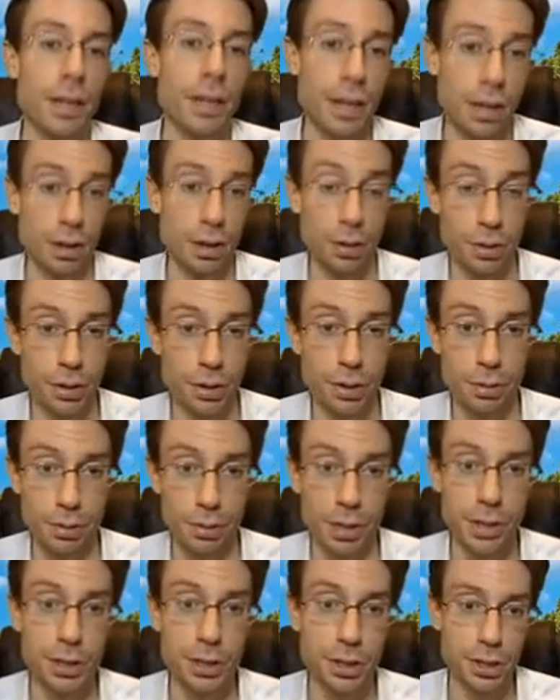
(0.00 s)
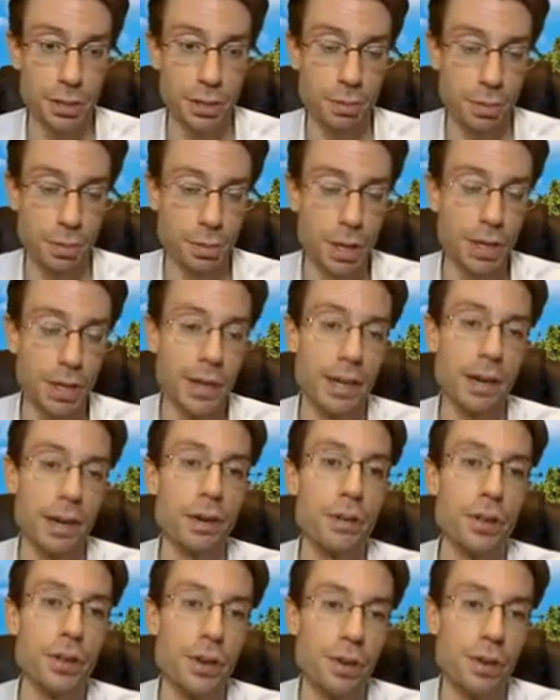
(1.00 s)
healthier relationship with money, a
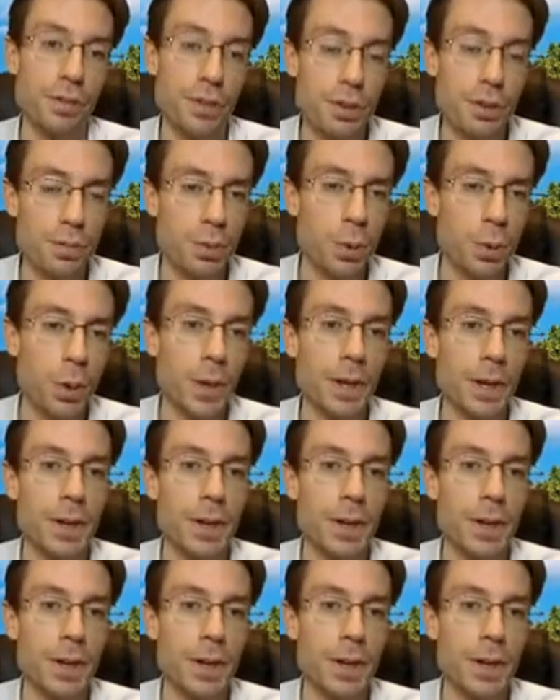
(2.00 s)
healthier viewpoint.